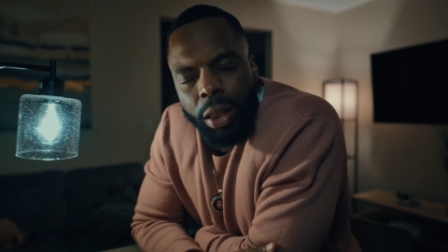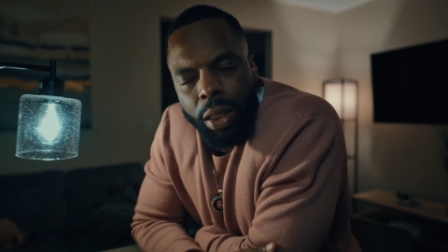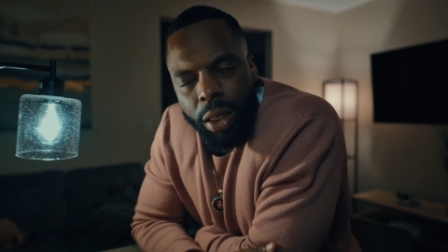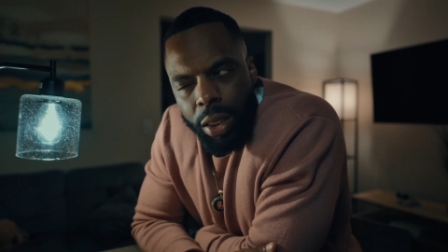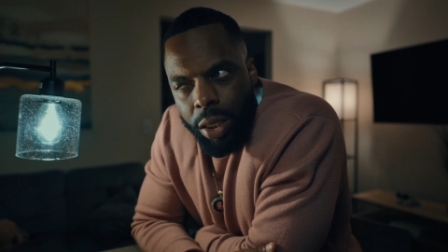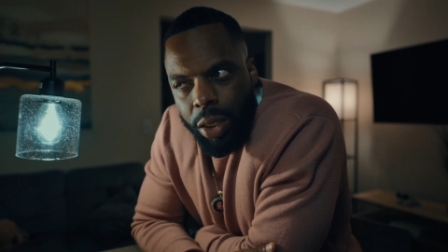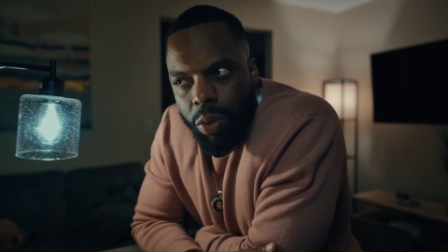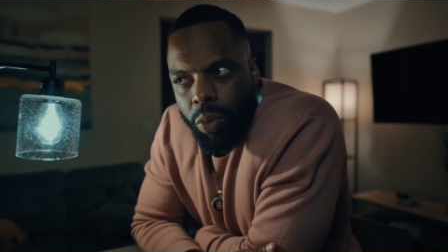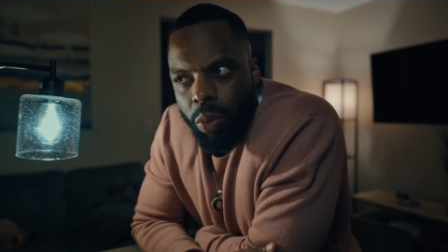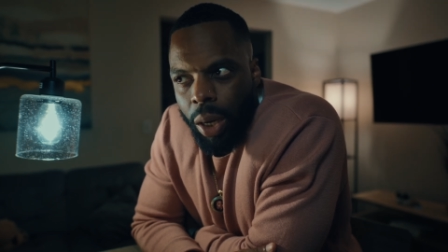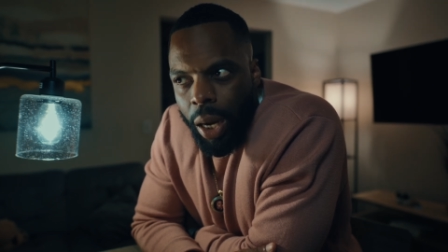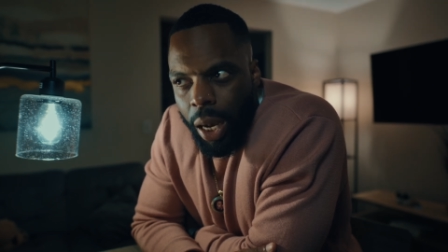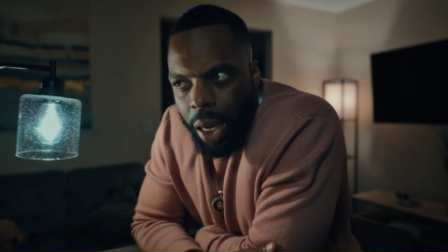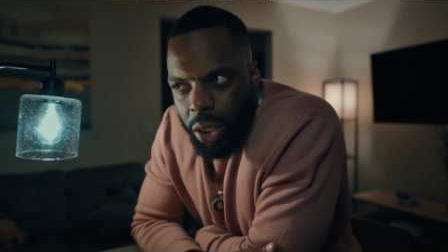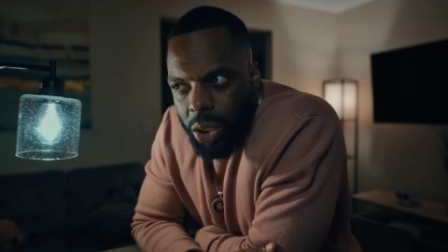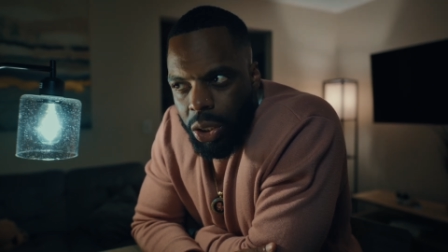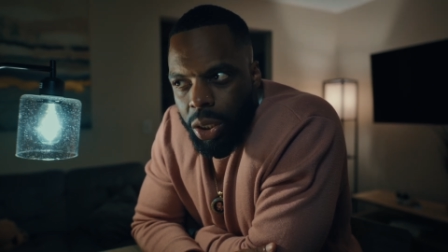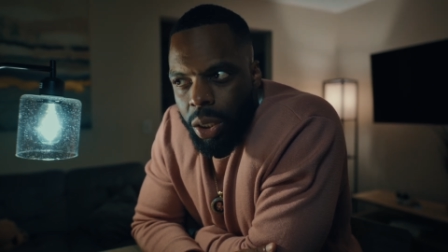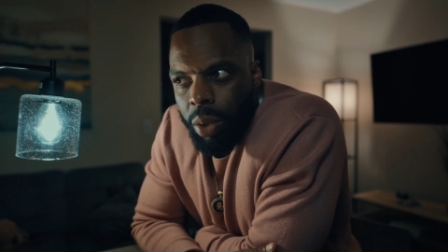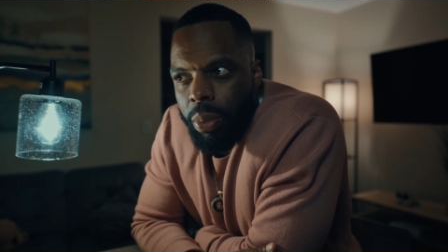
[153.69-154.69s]
this is what I
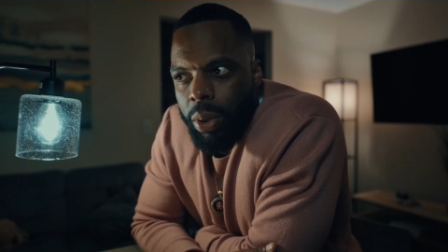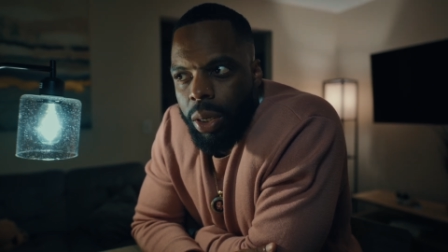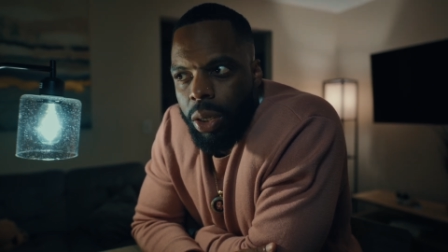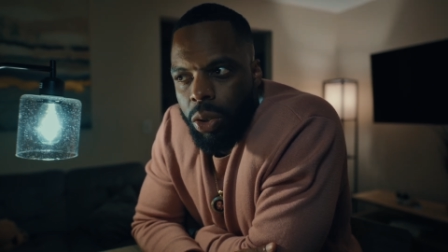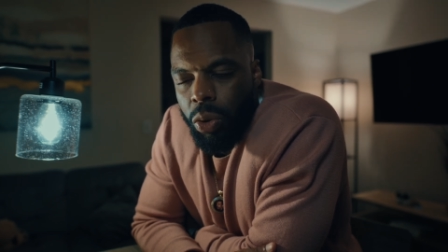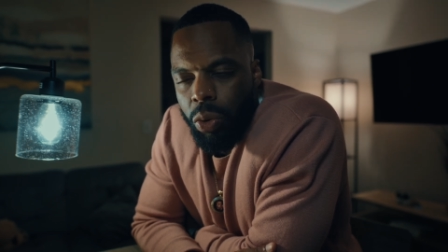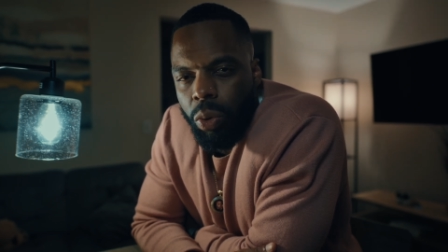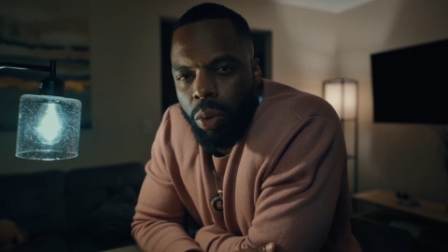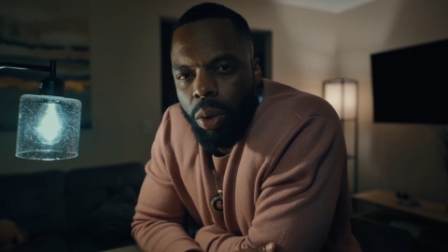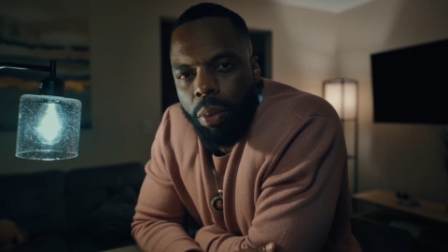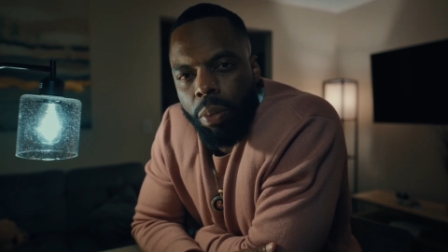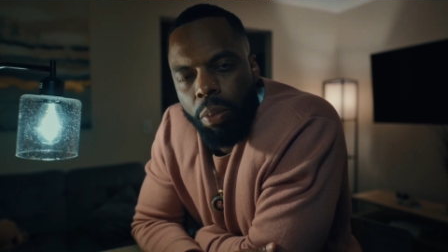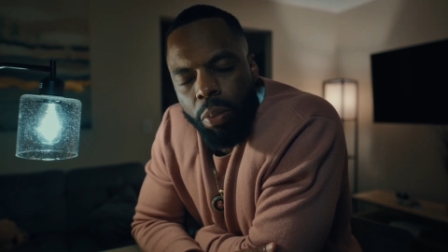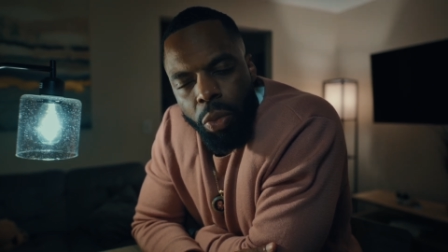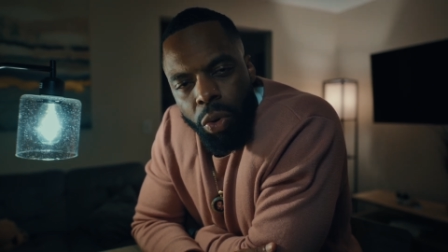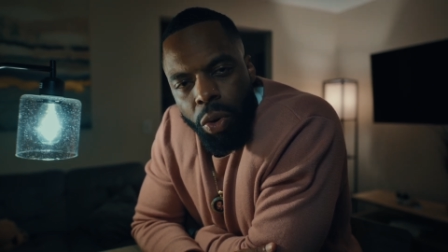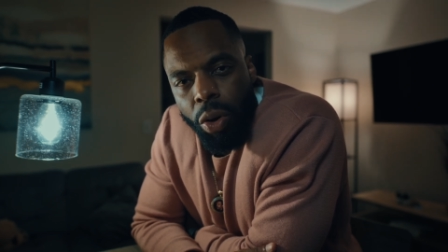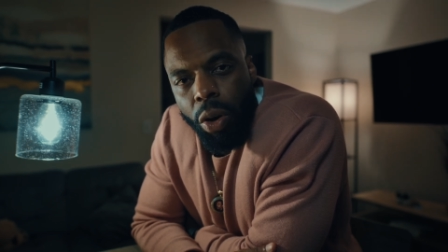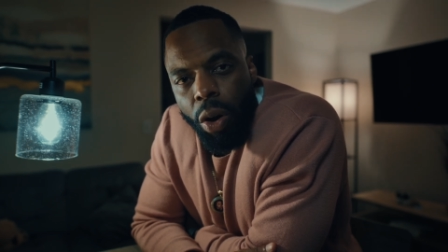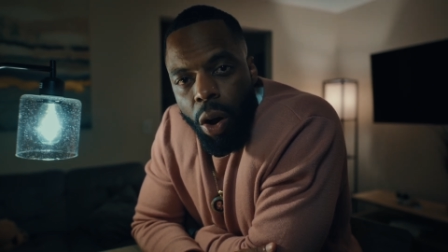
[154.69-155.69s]
should be doing
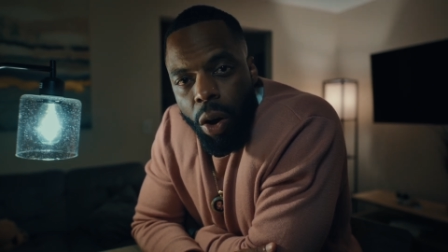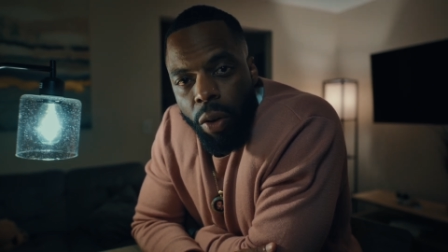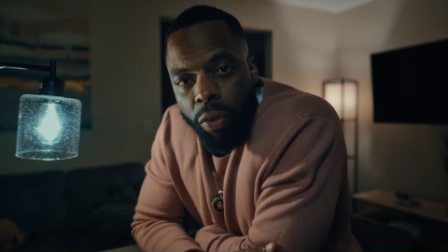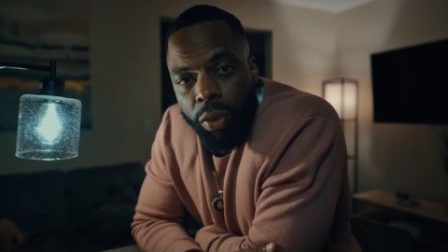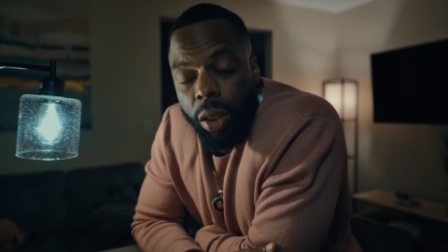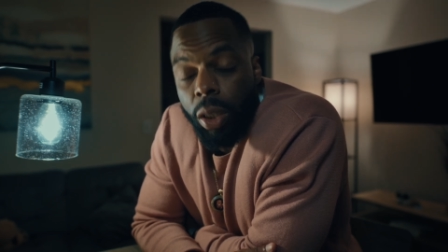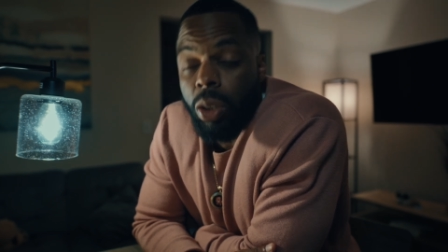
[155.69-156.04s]
more often.